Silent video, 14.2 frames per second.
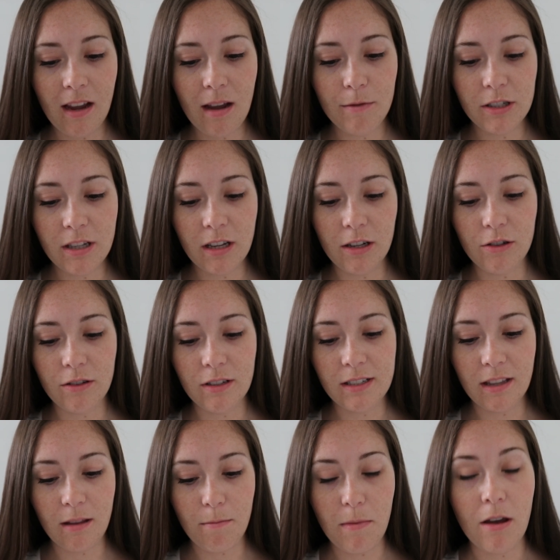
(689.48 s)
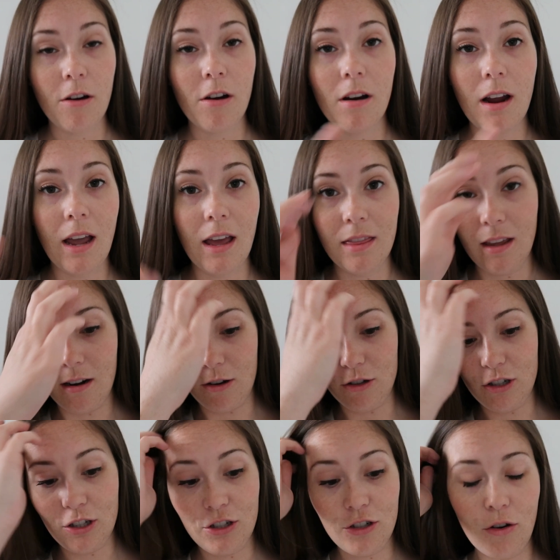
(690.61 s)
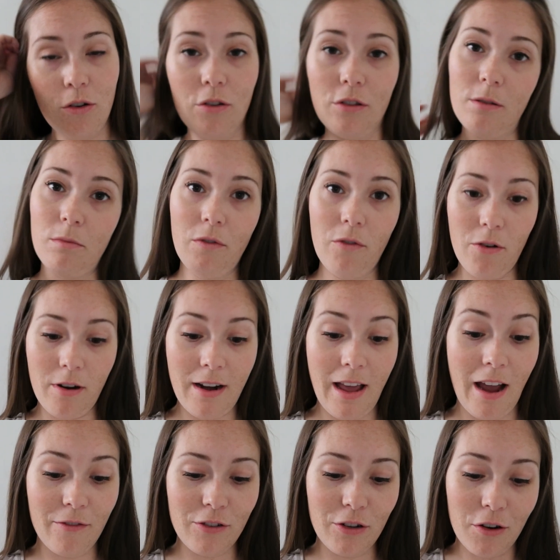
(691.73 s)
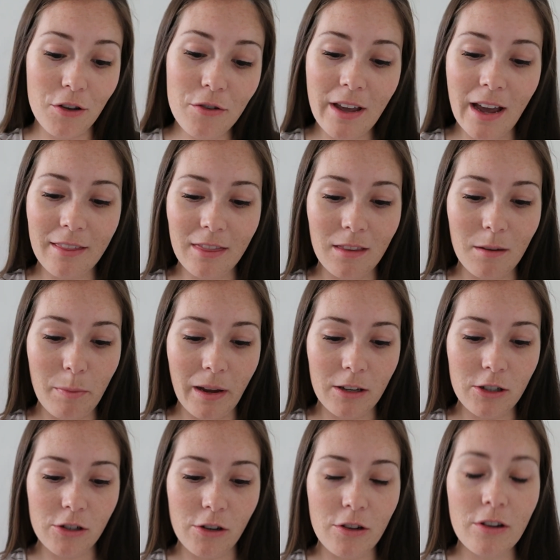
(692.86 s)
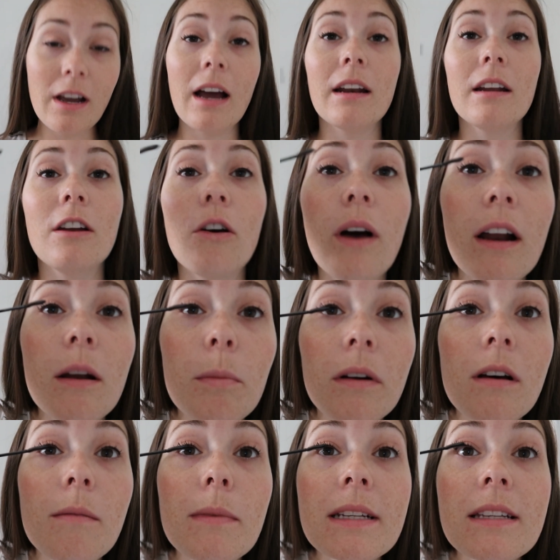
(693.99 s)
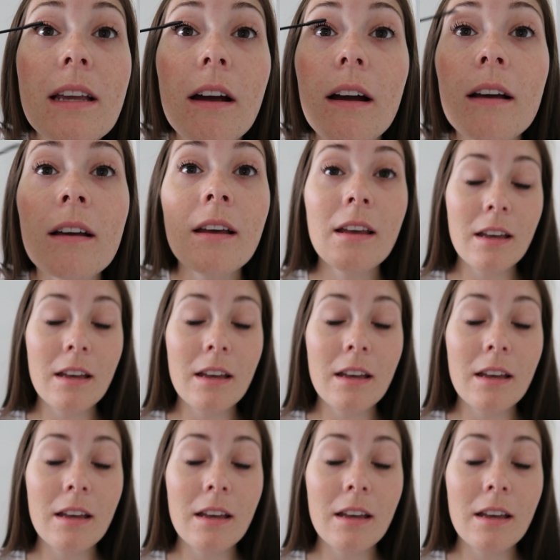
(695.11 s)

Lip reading: think I'm just gonna do this in the mirror, and then I'll just show you the before and after. You get the picture. You kind of know how to put on mascara.